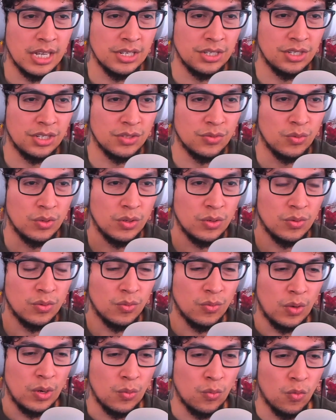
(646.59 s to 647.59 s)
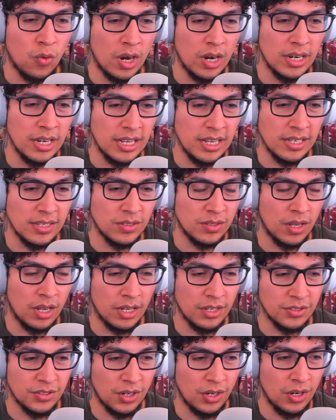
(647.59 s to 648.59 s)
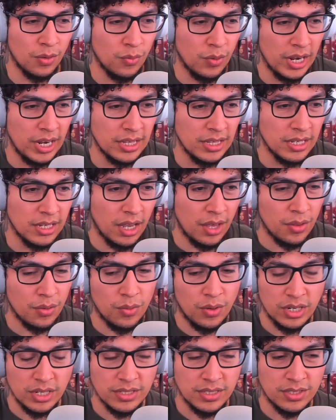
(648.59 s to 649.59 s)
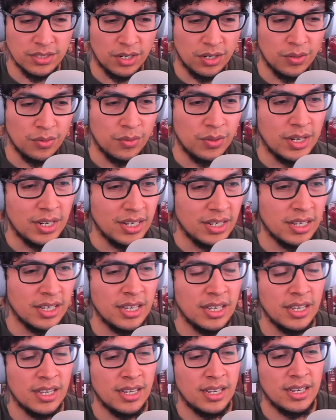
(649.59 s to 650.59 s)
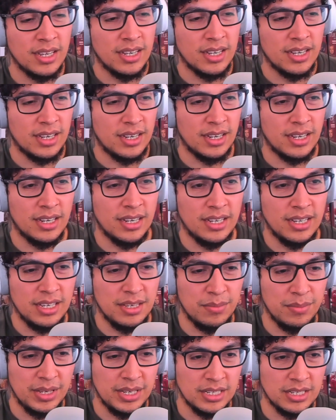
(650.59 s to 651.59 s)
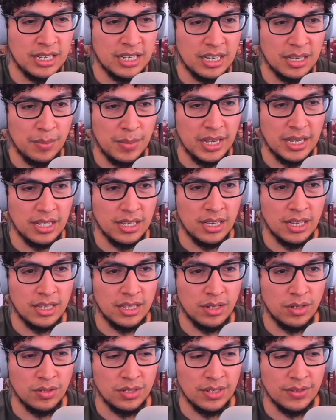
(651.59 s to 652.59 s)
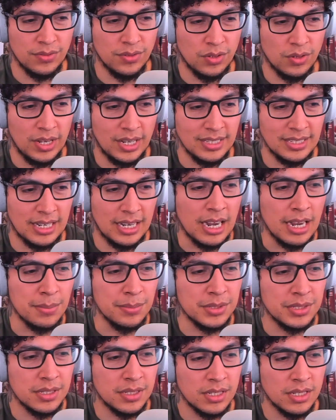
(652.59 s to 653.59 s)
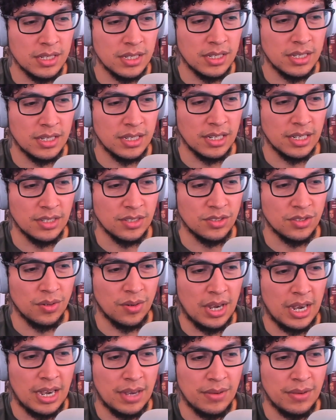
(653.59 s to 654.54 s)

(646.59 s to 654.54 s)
It's just when when one is a certain way and the other one is a certain way, uh, it make it can make it a little difficult at times. And so